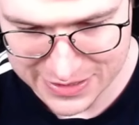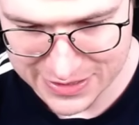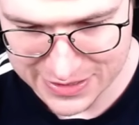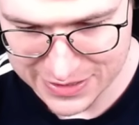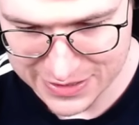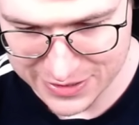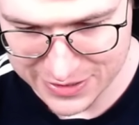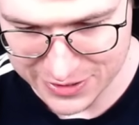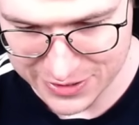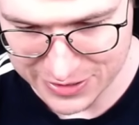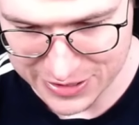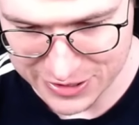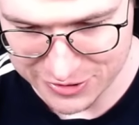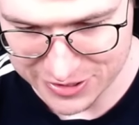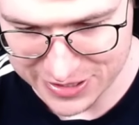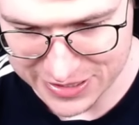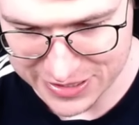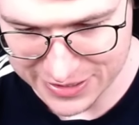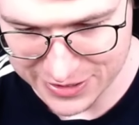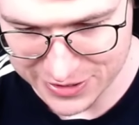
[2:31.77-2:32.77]
So
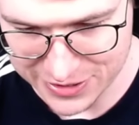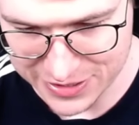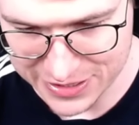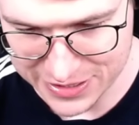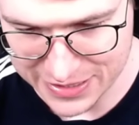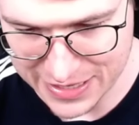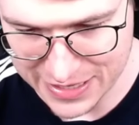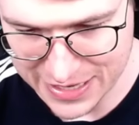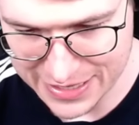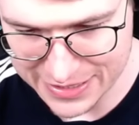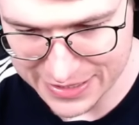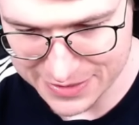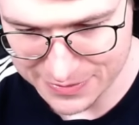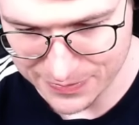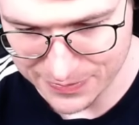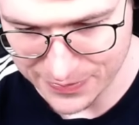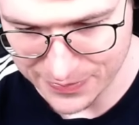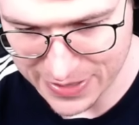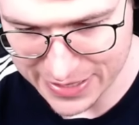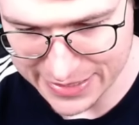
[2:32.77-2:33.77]
interesting to see that.
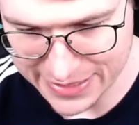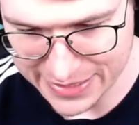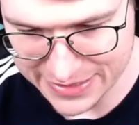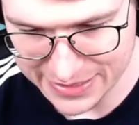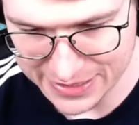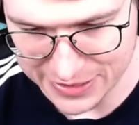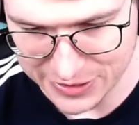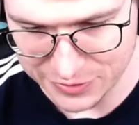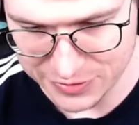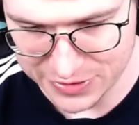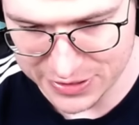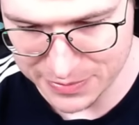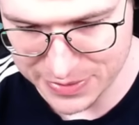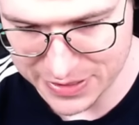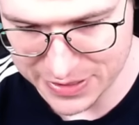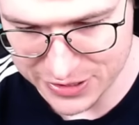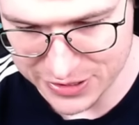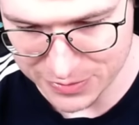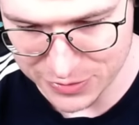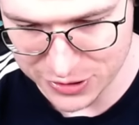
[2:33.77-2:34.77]
My decks get used a bit,
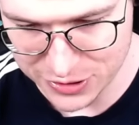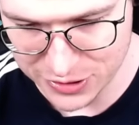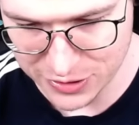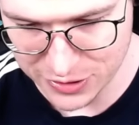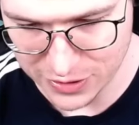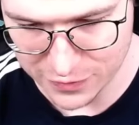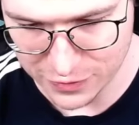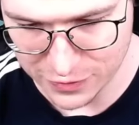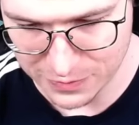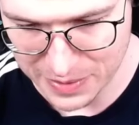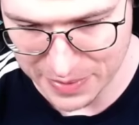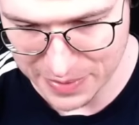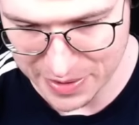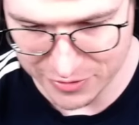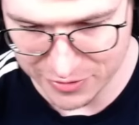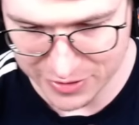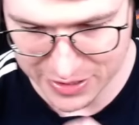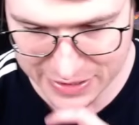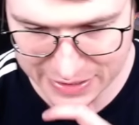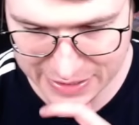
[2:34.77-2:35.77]
so I'm just gonna go for my Baby
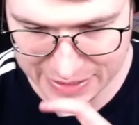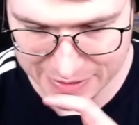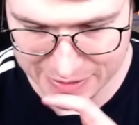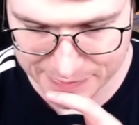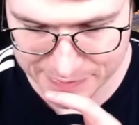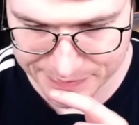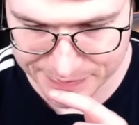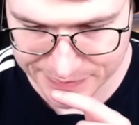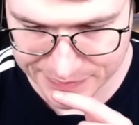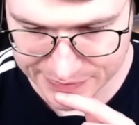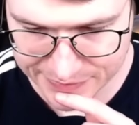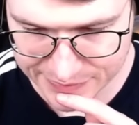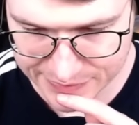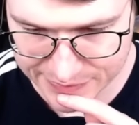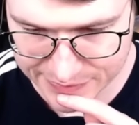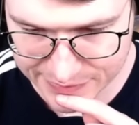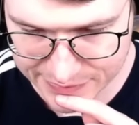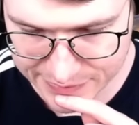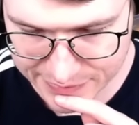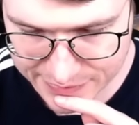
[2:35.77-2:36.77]
Dragon there.
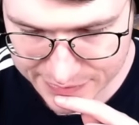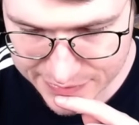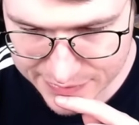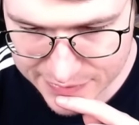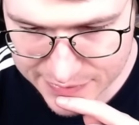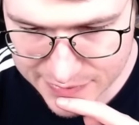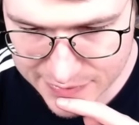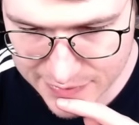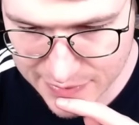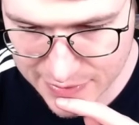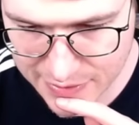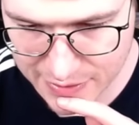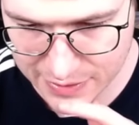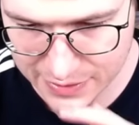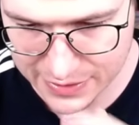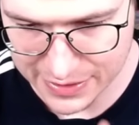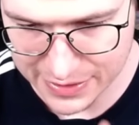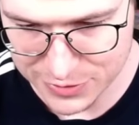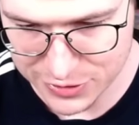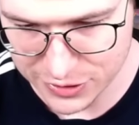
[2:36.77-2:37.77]
Okay,
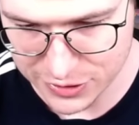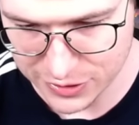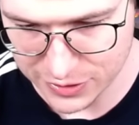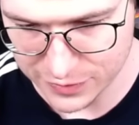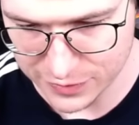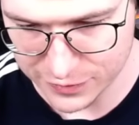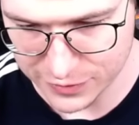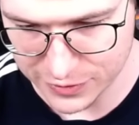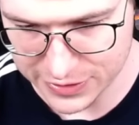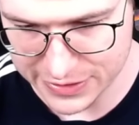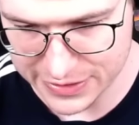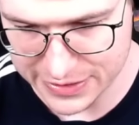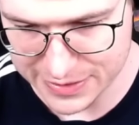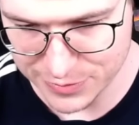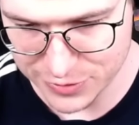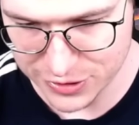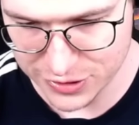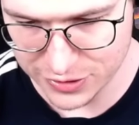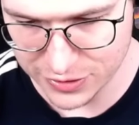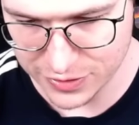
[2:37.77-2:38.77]
I'm just gonna go for this. I'm just
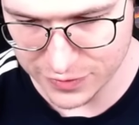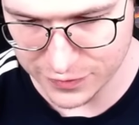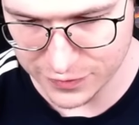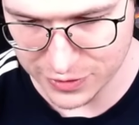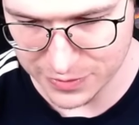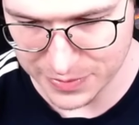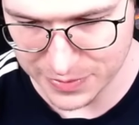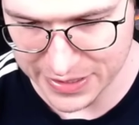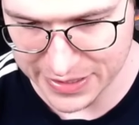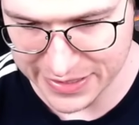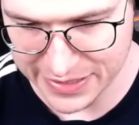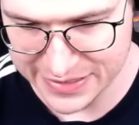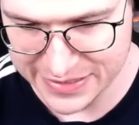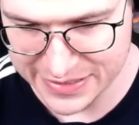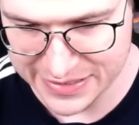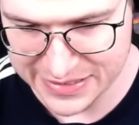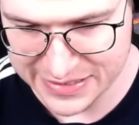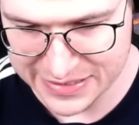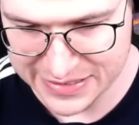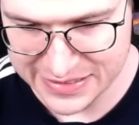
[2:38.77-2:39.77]
gonna go for my
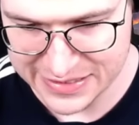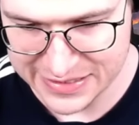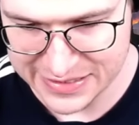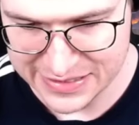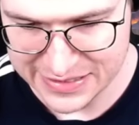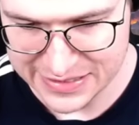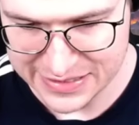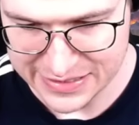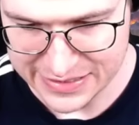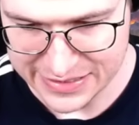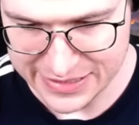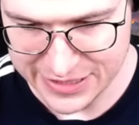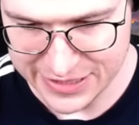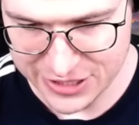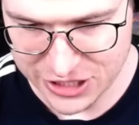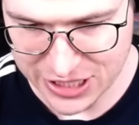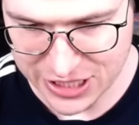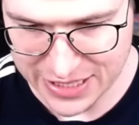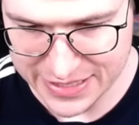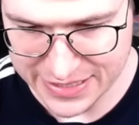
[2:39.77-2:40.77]

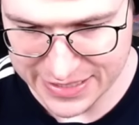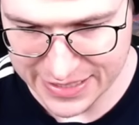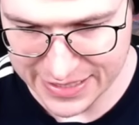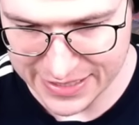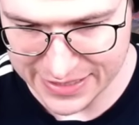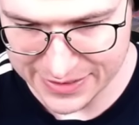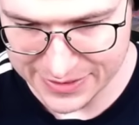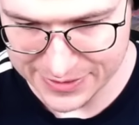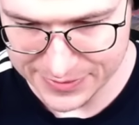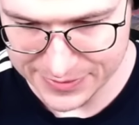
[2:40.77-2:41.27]
E-Giant there.